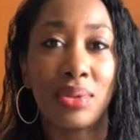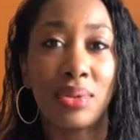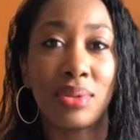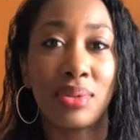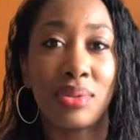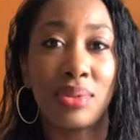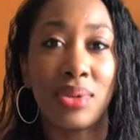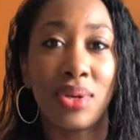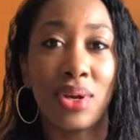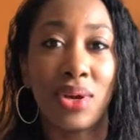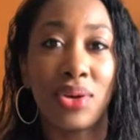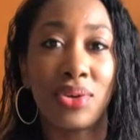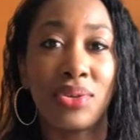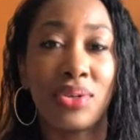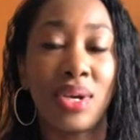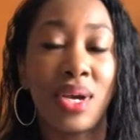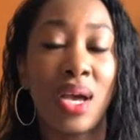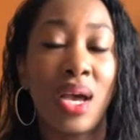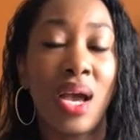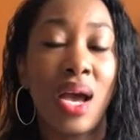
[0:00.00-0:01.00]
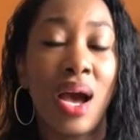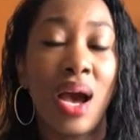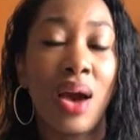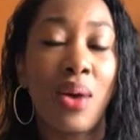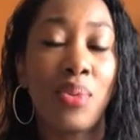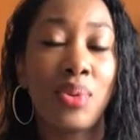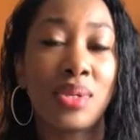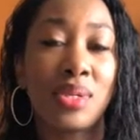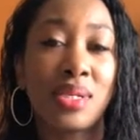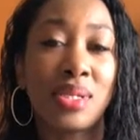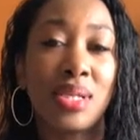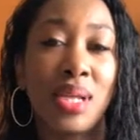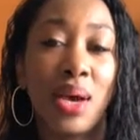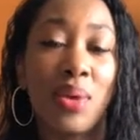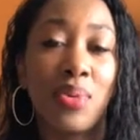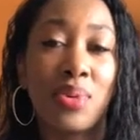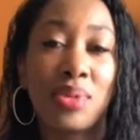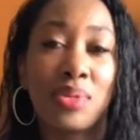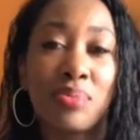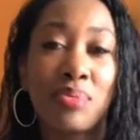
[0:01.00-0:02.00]
You know, I
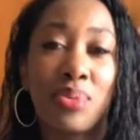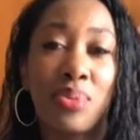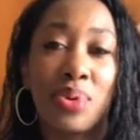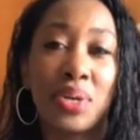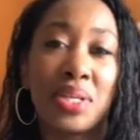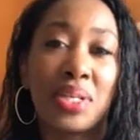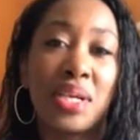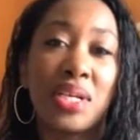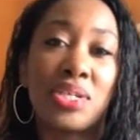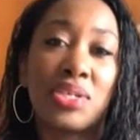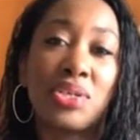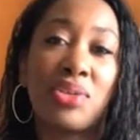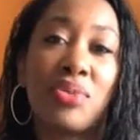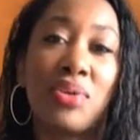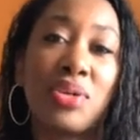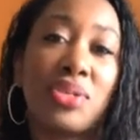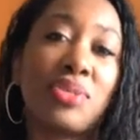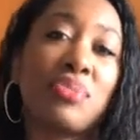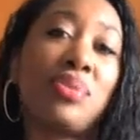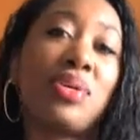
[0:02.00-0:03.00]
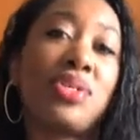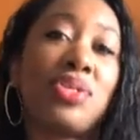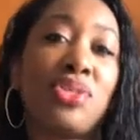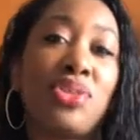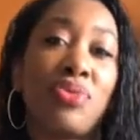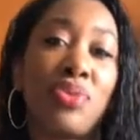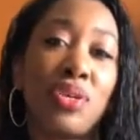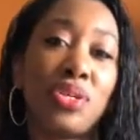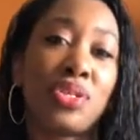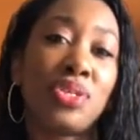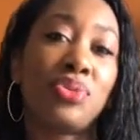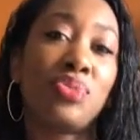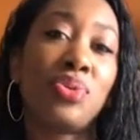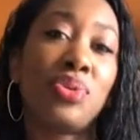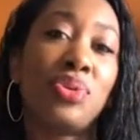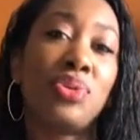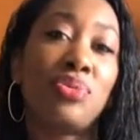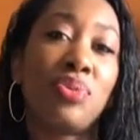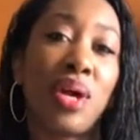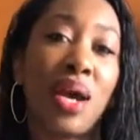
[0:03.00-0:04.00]
wasn't born in that generation. My generation, we
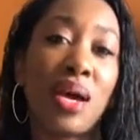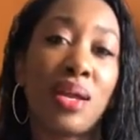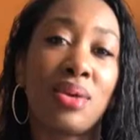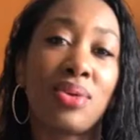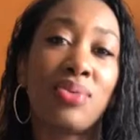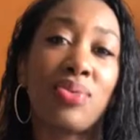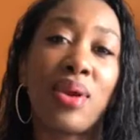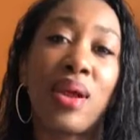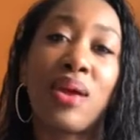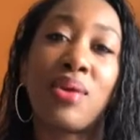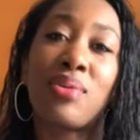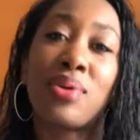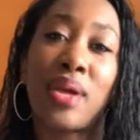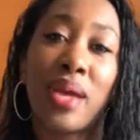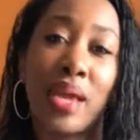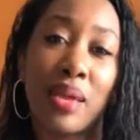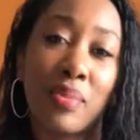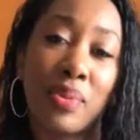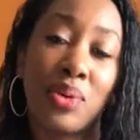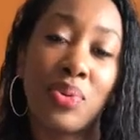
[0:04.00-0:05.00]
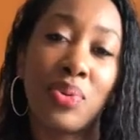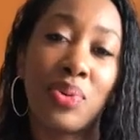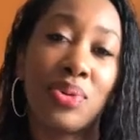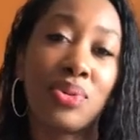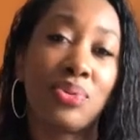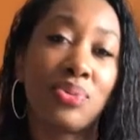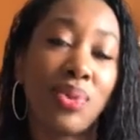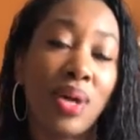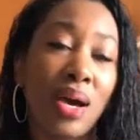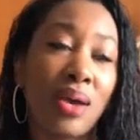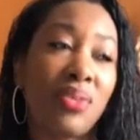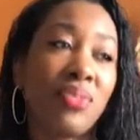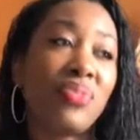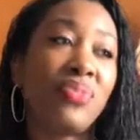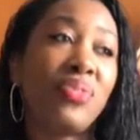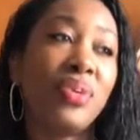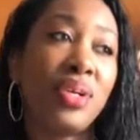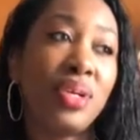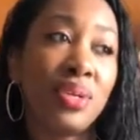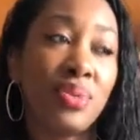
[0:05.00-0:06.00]
knew how to ground game it, we knew how to
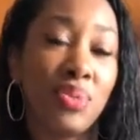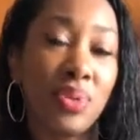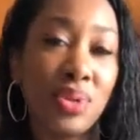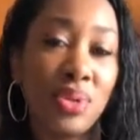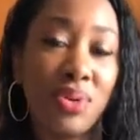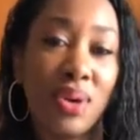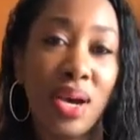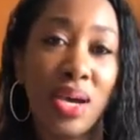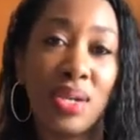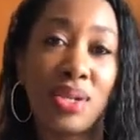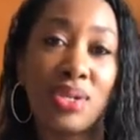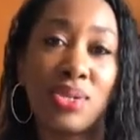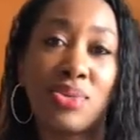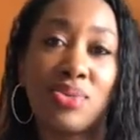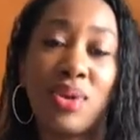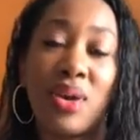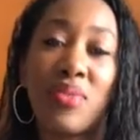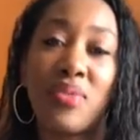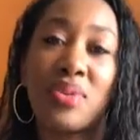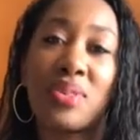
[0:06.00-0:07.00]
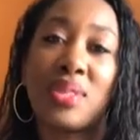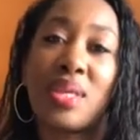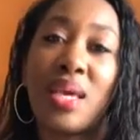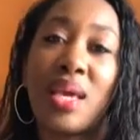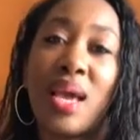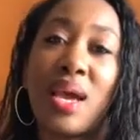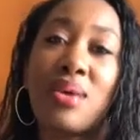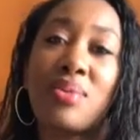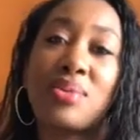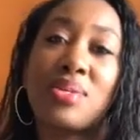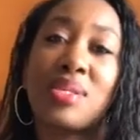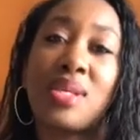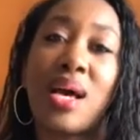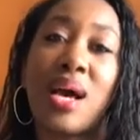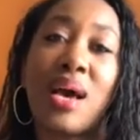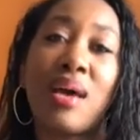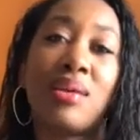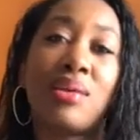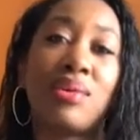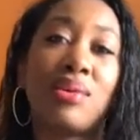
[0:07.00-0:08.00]
foot it, we knew how to do everything
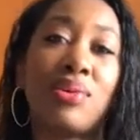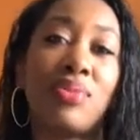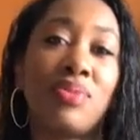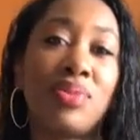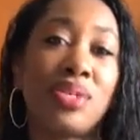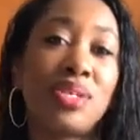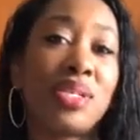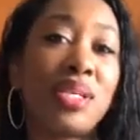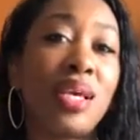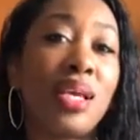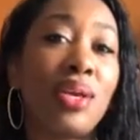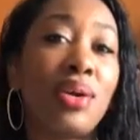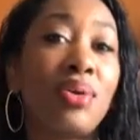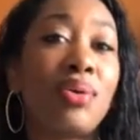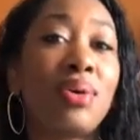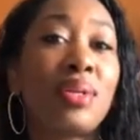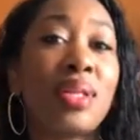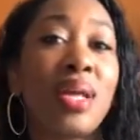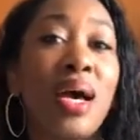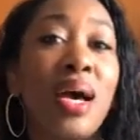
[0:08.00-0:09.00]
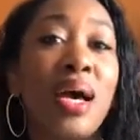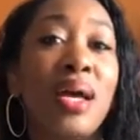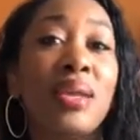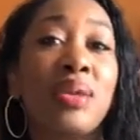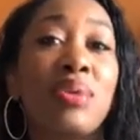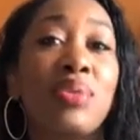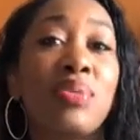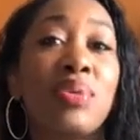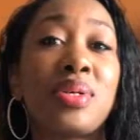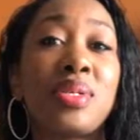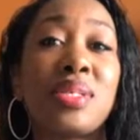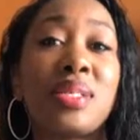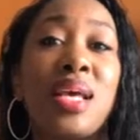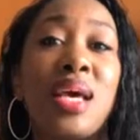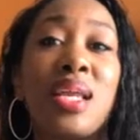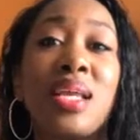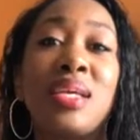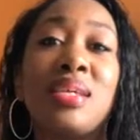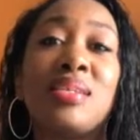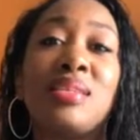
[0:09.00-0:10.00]
outside of just getting online, and it wasn't
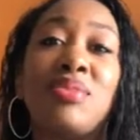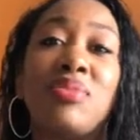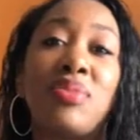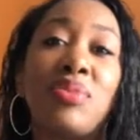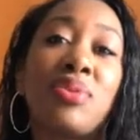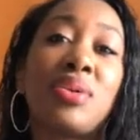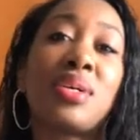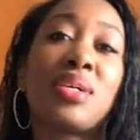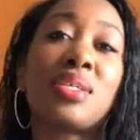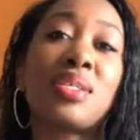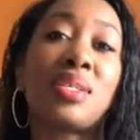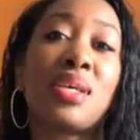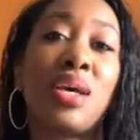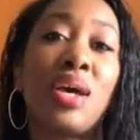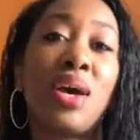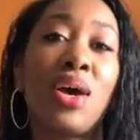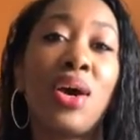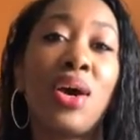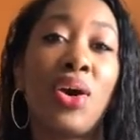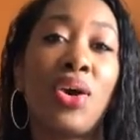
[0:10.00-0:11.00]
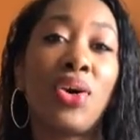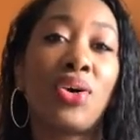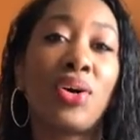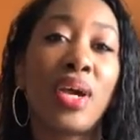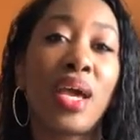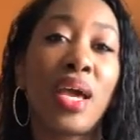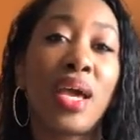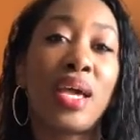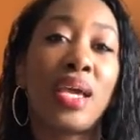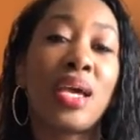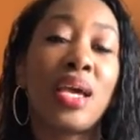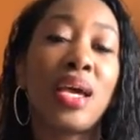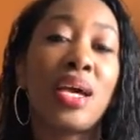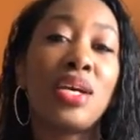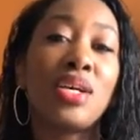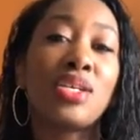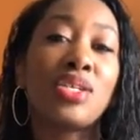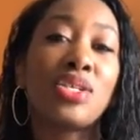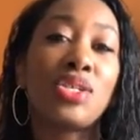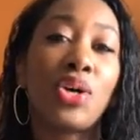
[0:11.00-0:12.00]
that easy for us. Okay,
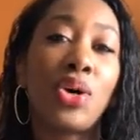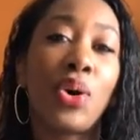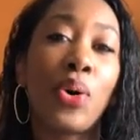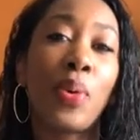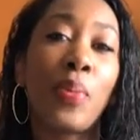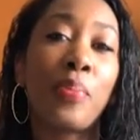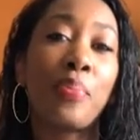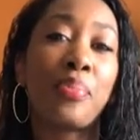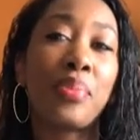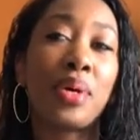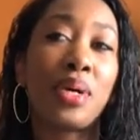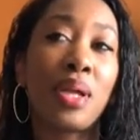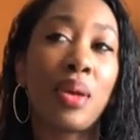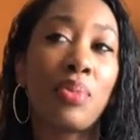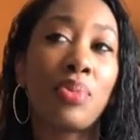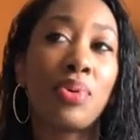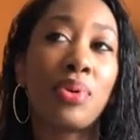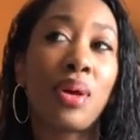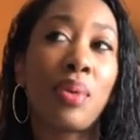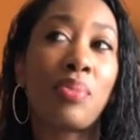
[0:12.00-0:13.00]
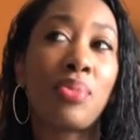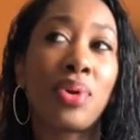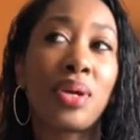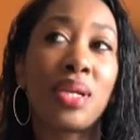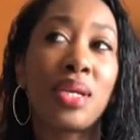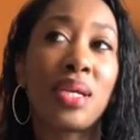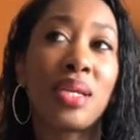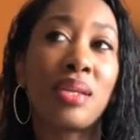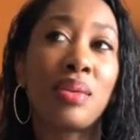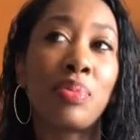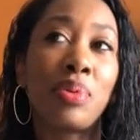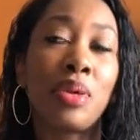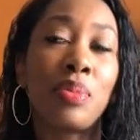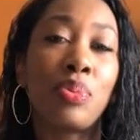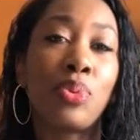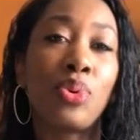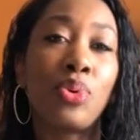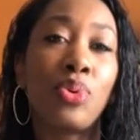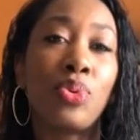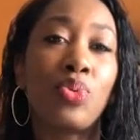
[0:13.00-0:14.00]
so but I'm running into
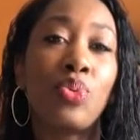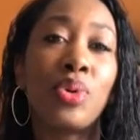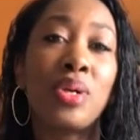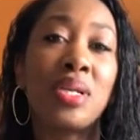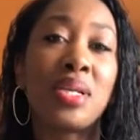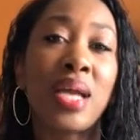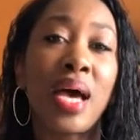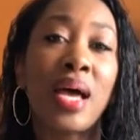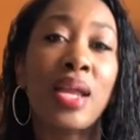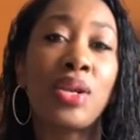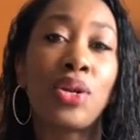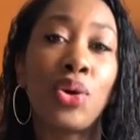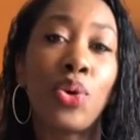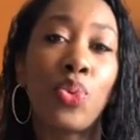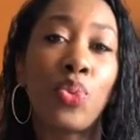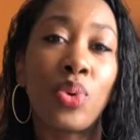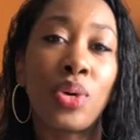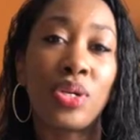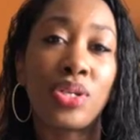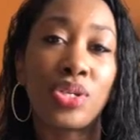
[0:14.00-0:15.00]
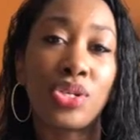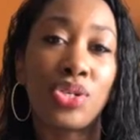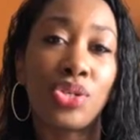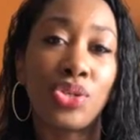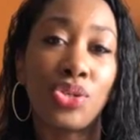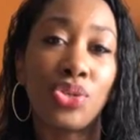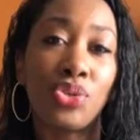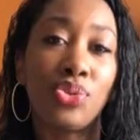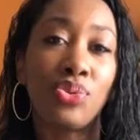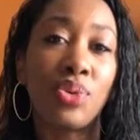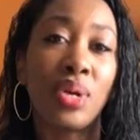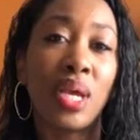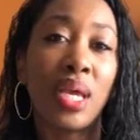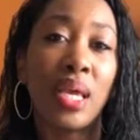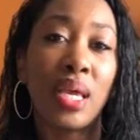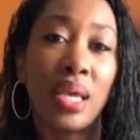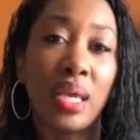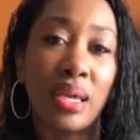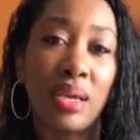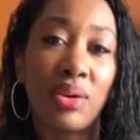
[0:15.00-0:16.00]
people who would not know what to do
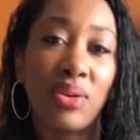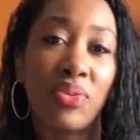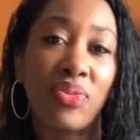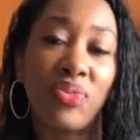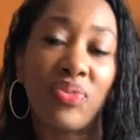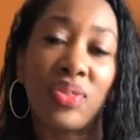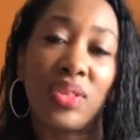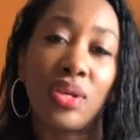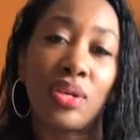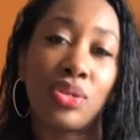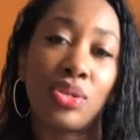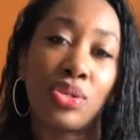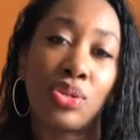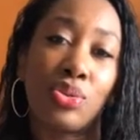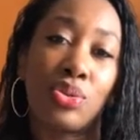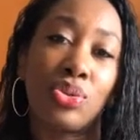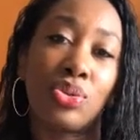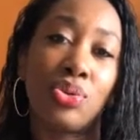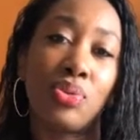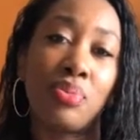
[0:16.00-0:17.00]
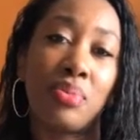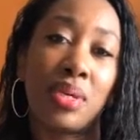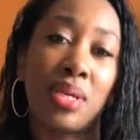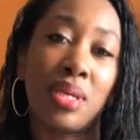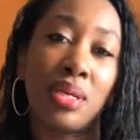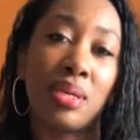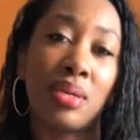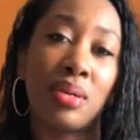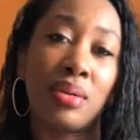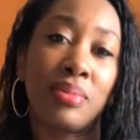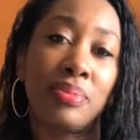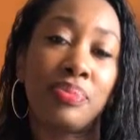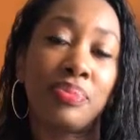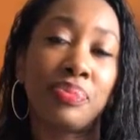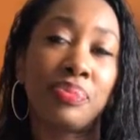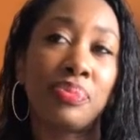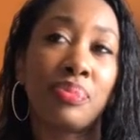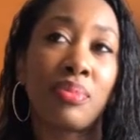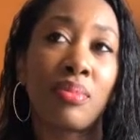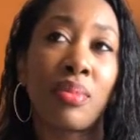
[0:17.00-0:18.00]
if their social media
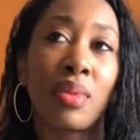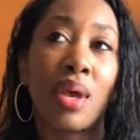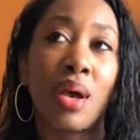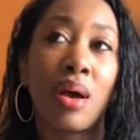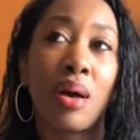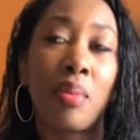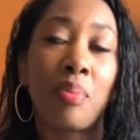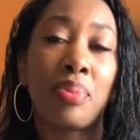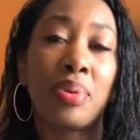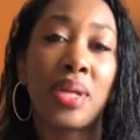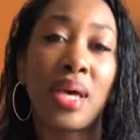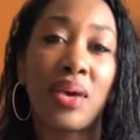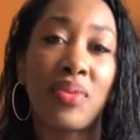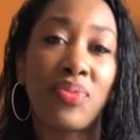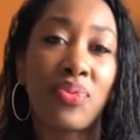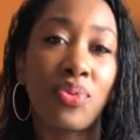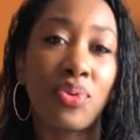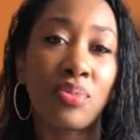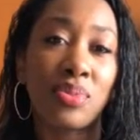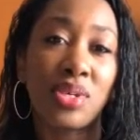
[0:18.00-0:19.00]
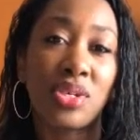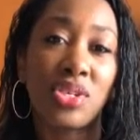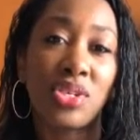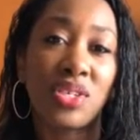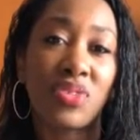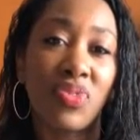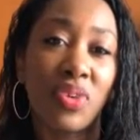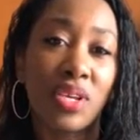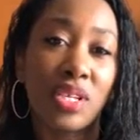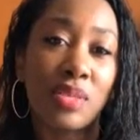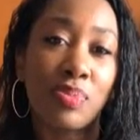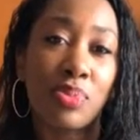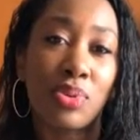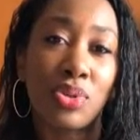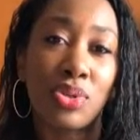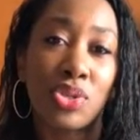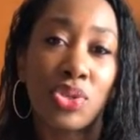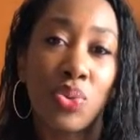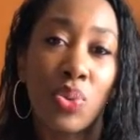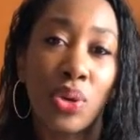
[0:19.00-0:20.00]
platforms such as
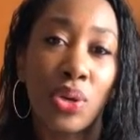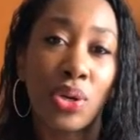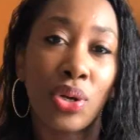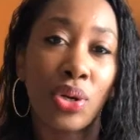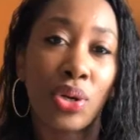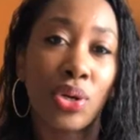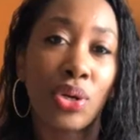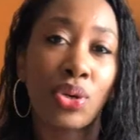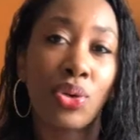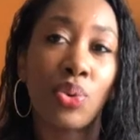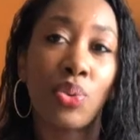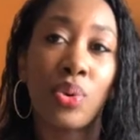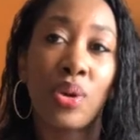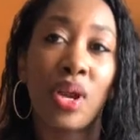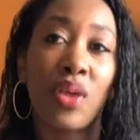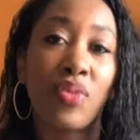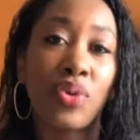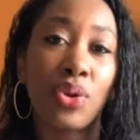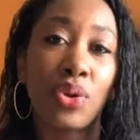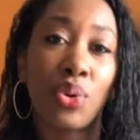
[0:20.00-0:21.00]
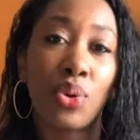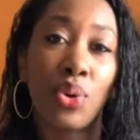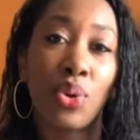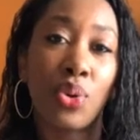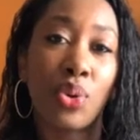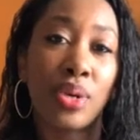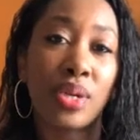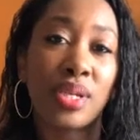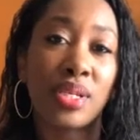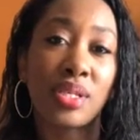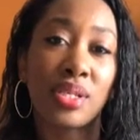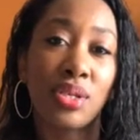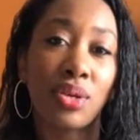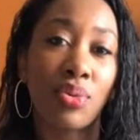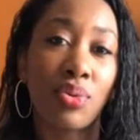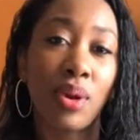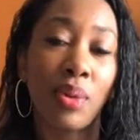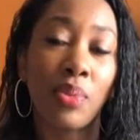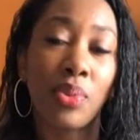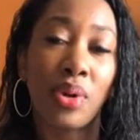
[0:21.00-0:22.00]
Facebook, Twitter, or whatever you're on,
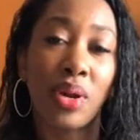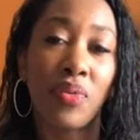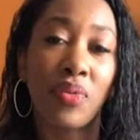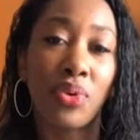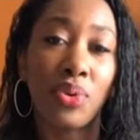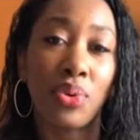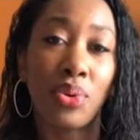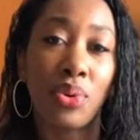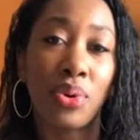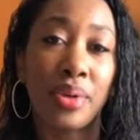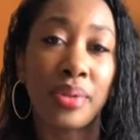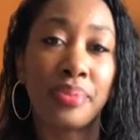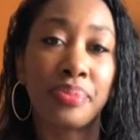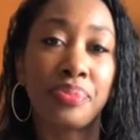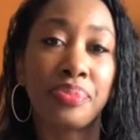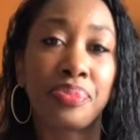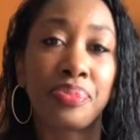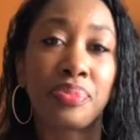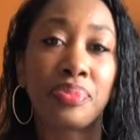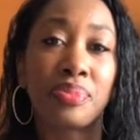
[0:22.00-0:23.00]
Instagram, whatever you're on,